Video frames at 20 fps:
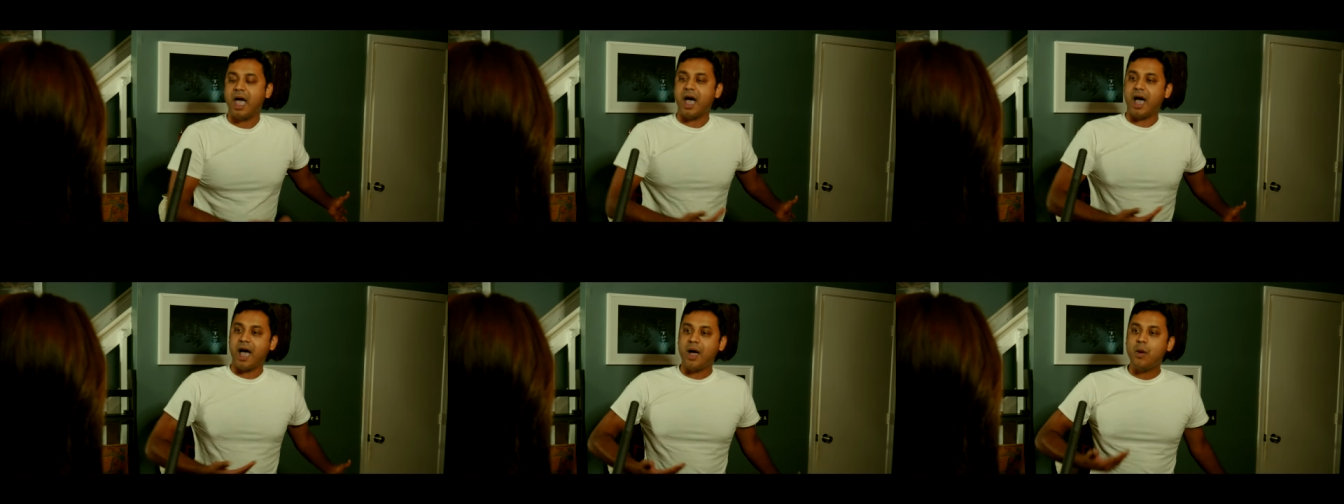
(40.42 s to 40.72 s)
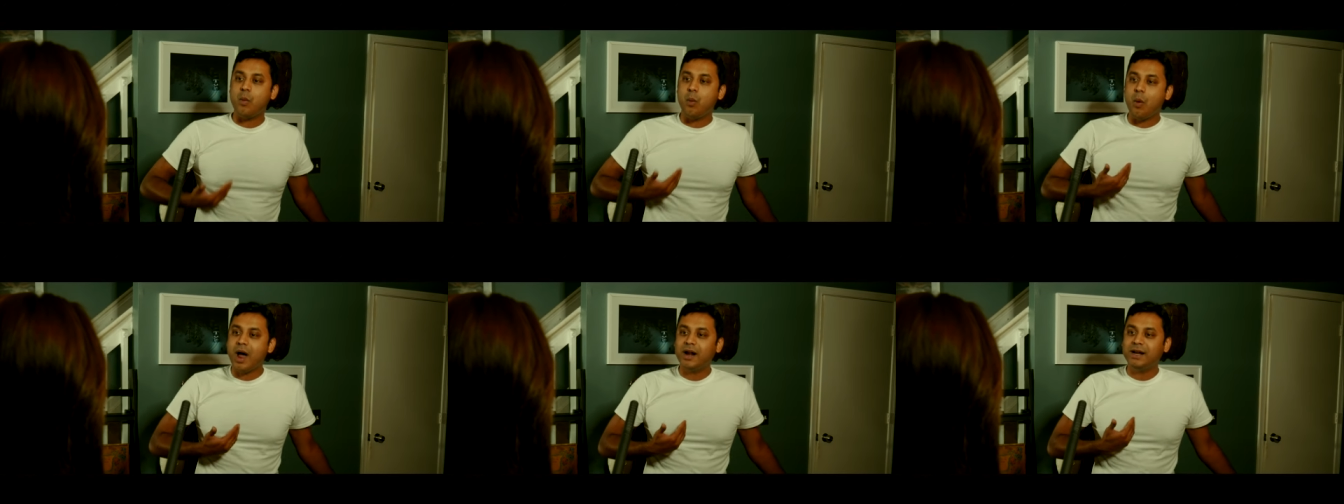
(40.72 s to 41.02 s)
I
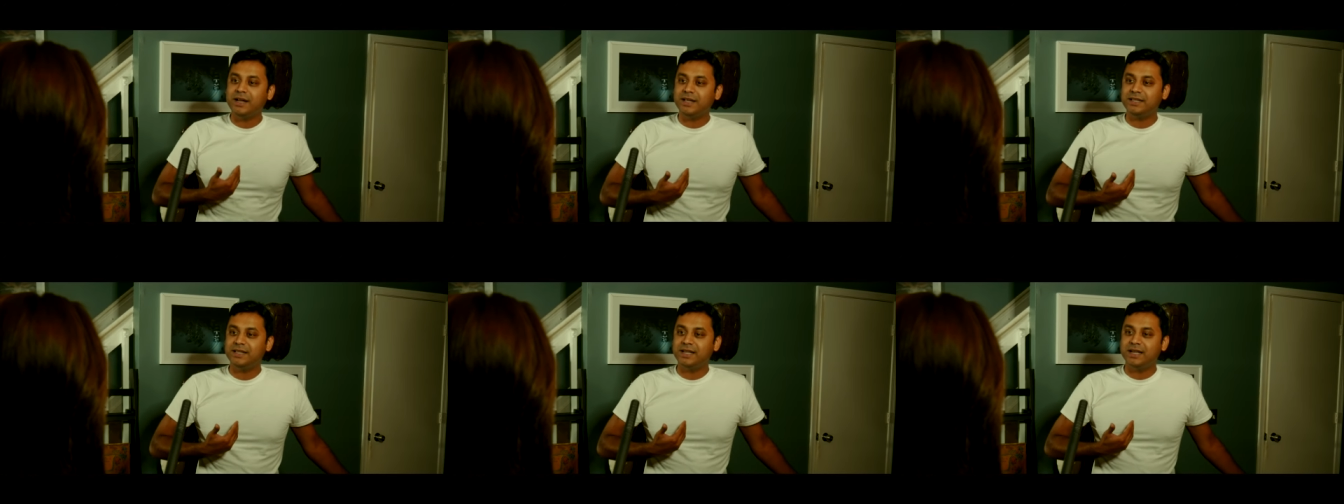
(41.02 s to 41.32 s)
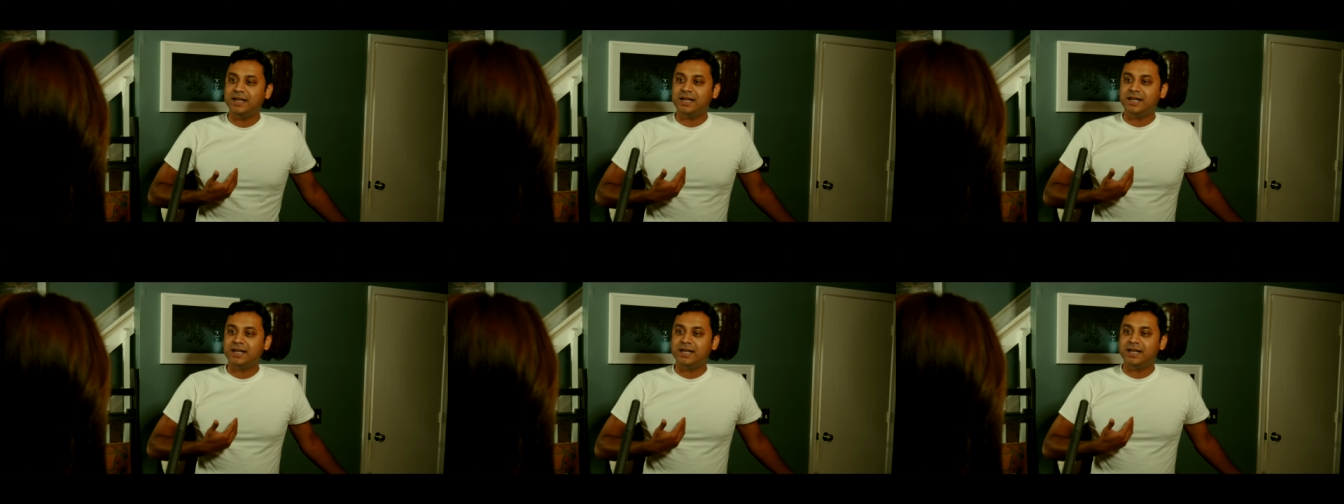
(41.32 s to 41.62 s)
wanted
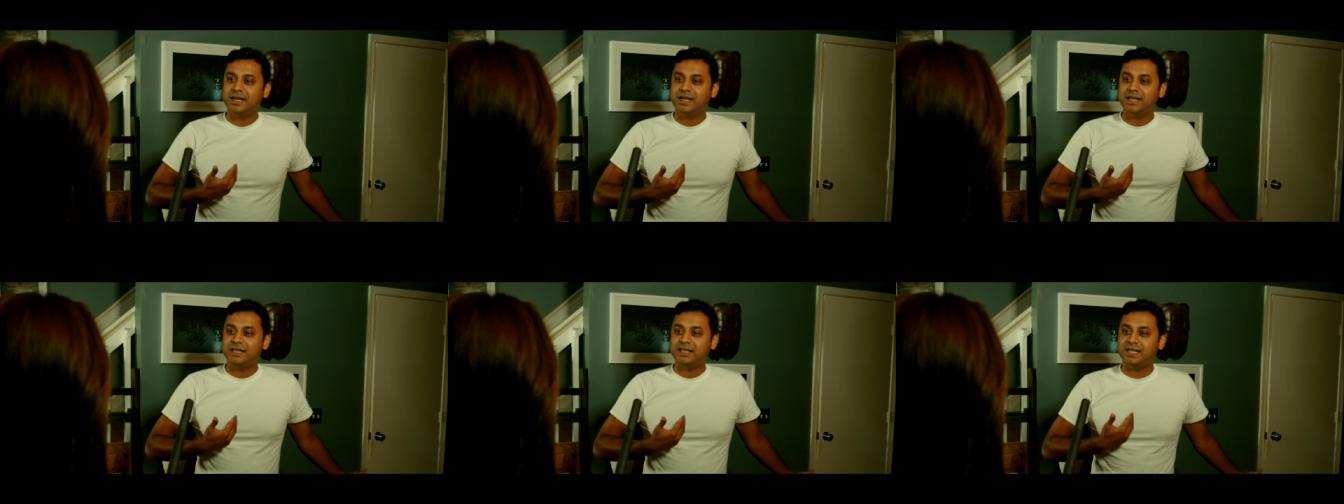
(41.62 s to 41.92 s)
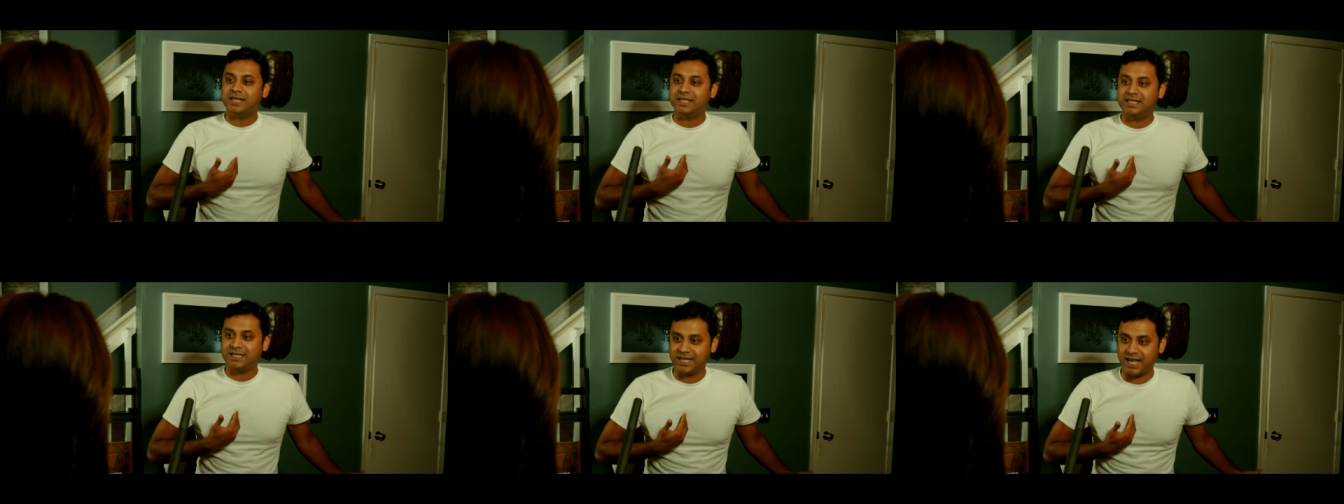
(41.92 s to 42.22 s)
to
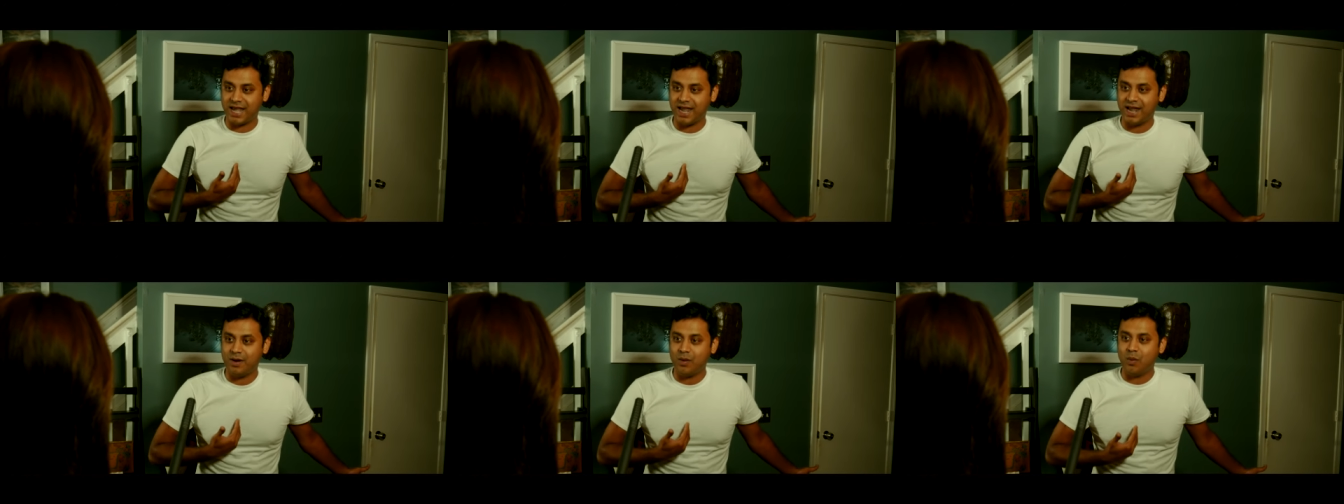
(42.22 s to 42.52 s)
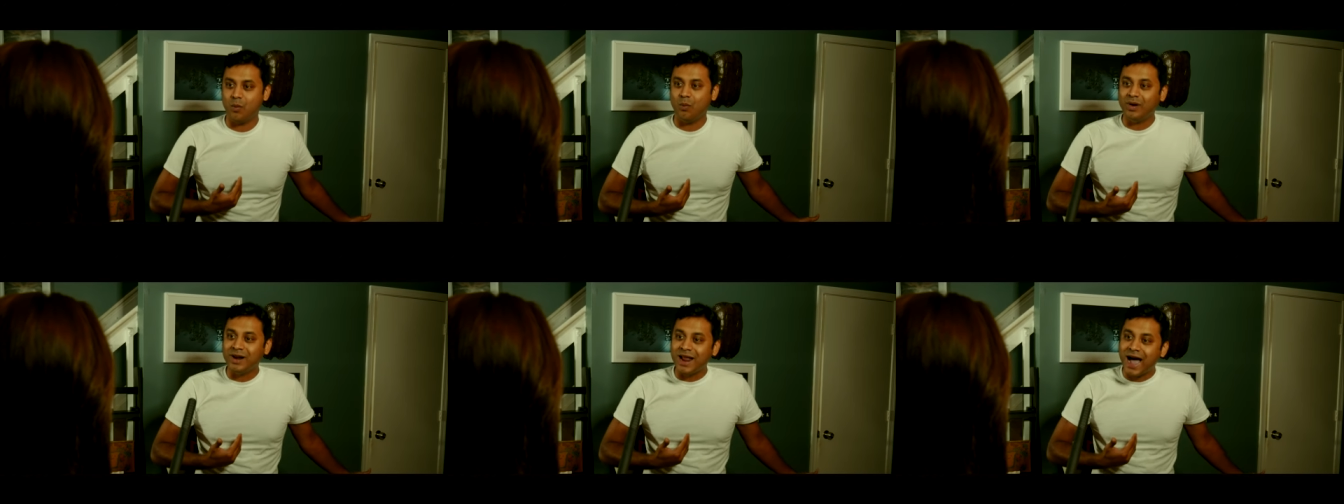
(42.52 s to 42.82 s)
say
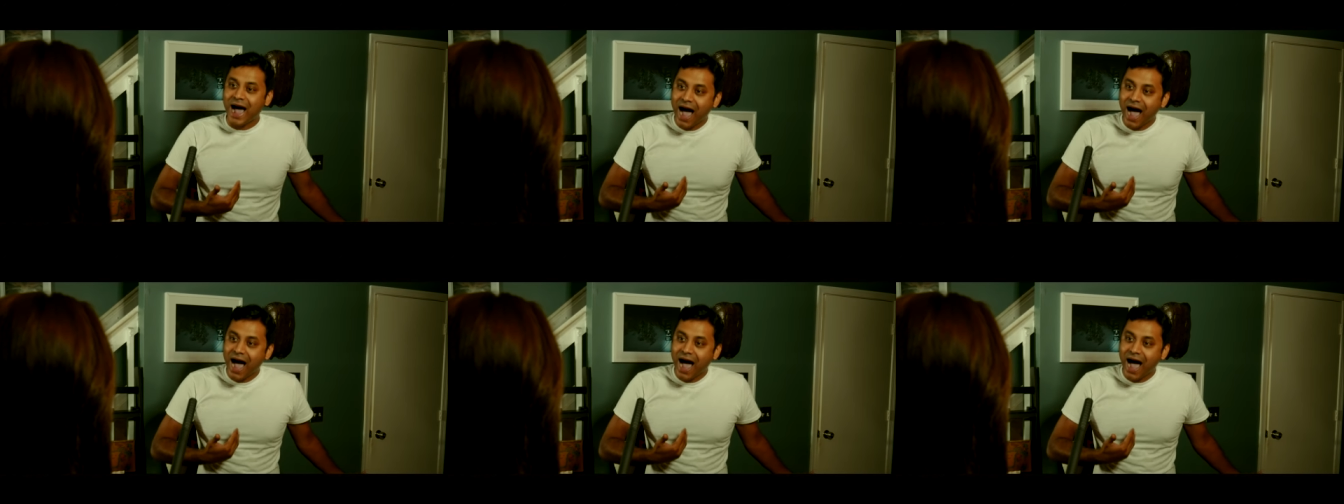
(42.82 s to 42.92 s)
what